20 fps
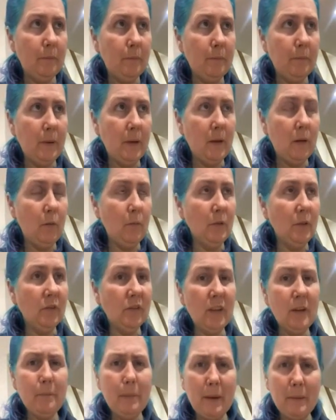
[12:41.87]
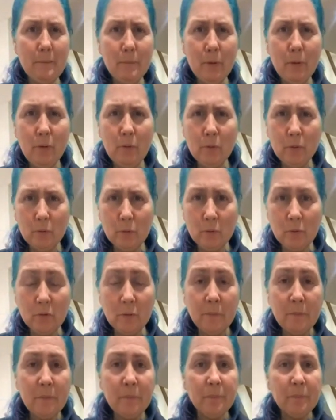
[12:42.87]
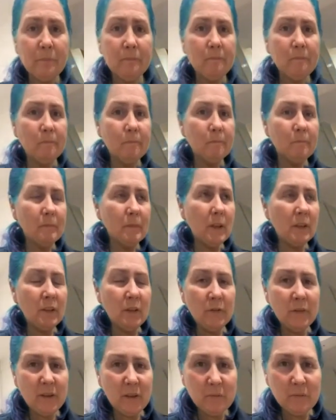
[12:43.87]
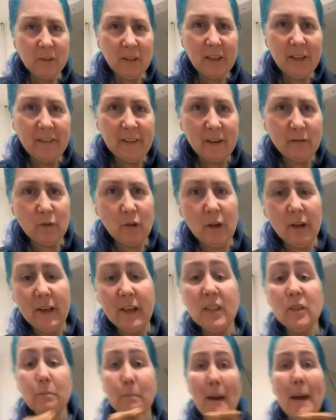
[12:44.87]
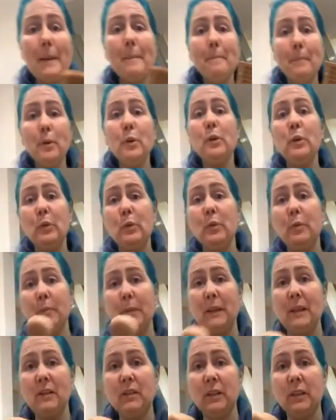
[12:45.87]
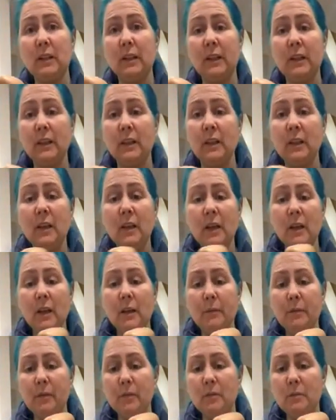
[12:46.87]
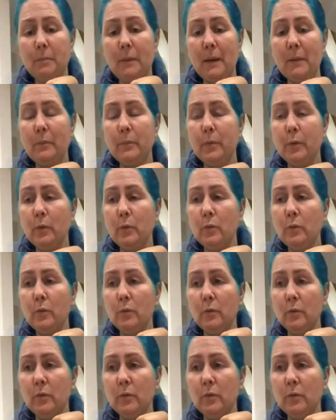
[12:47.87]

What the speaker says: I want to say Bamboozles. I don't think I'm saying that right. It's bamboo, basically. So it's bamboodles